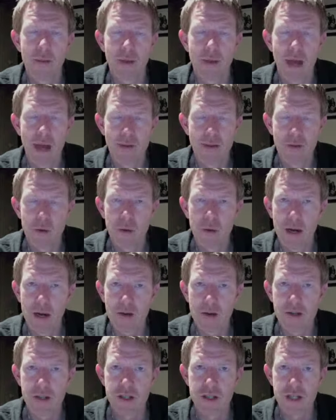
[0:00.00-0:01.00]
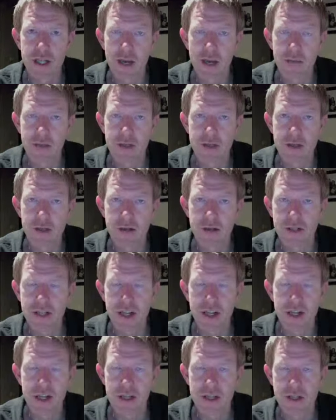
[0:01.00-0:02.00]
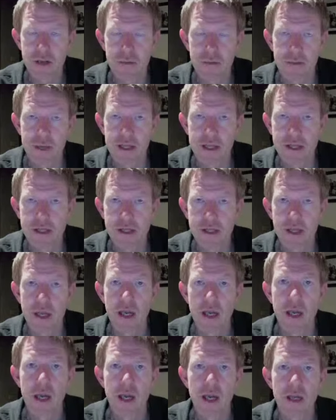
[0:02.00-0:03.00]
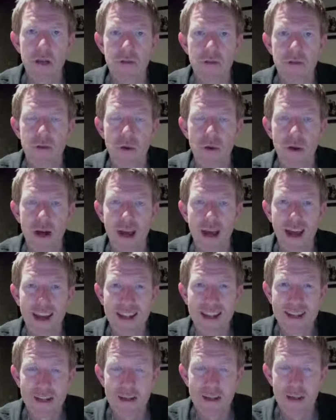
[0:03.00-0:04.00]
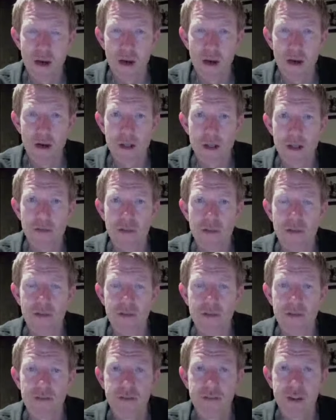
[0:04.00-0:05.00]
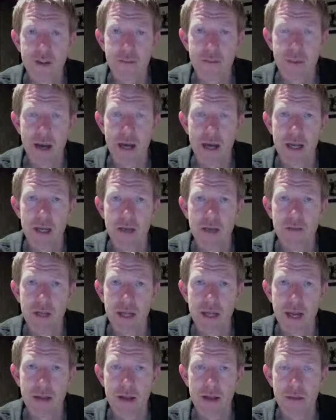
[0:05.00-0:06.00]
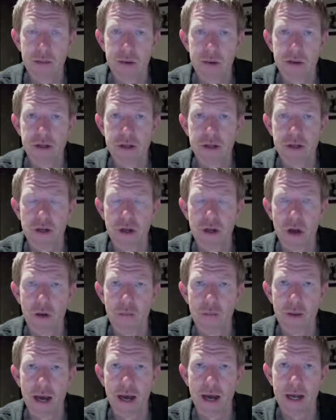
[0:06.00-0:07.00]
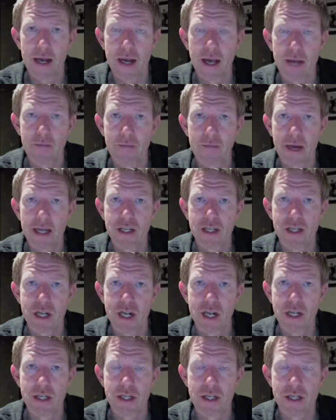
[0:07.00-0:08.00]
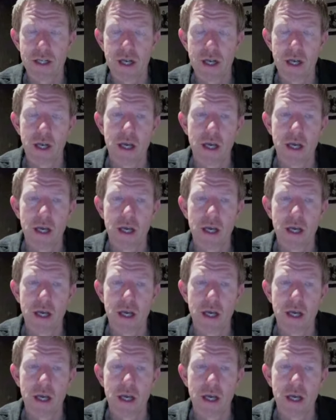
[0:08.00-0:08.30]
everyone else's chapters or sections or bits. You've all edited those, you've given feedback, and you've allowed that person to go back and make changes.